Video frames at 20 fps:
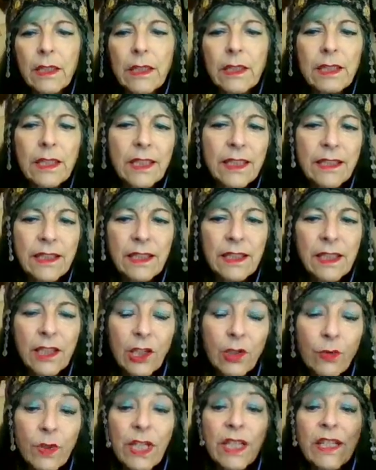is, you
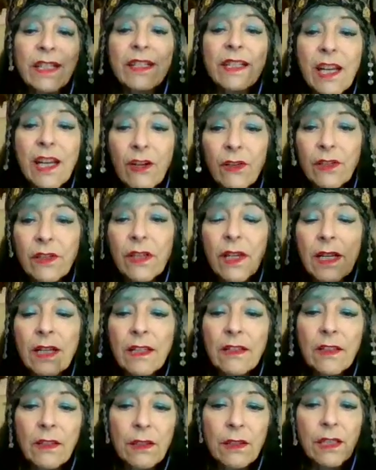know, it is an air sign.
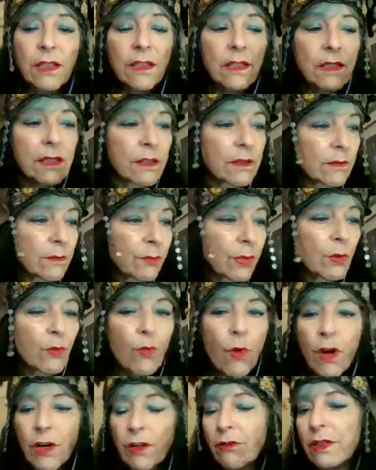But
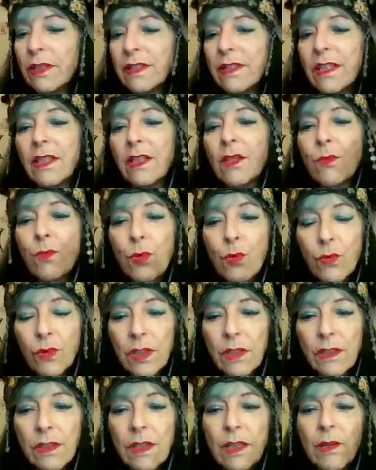water is like the moon.
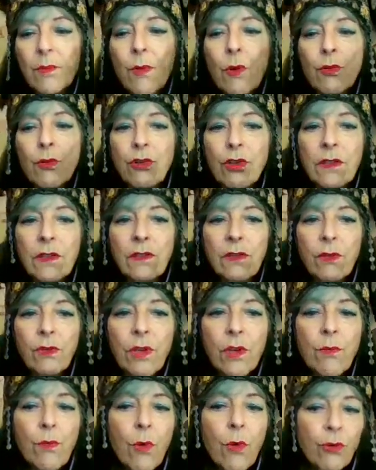It's the emotions. So the
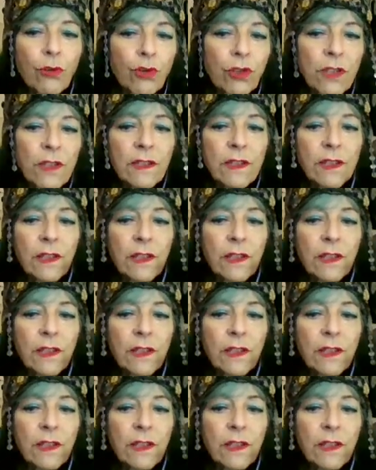emotions